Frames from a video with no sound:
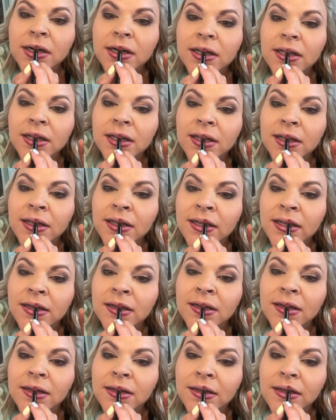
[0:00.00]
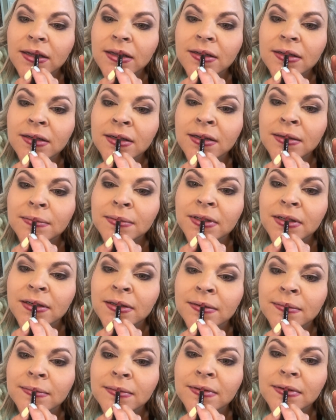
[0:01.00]
And then top
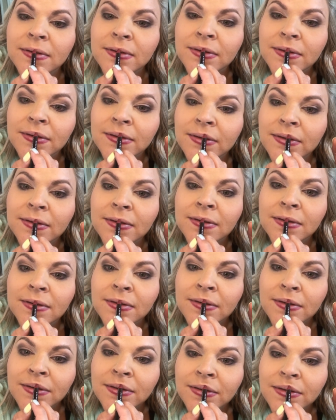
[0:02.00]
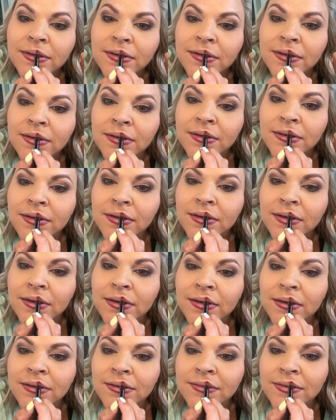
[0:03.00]
lip, I did
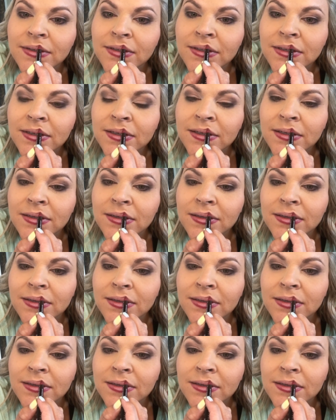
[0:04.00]
not overline.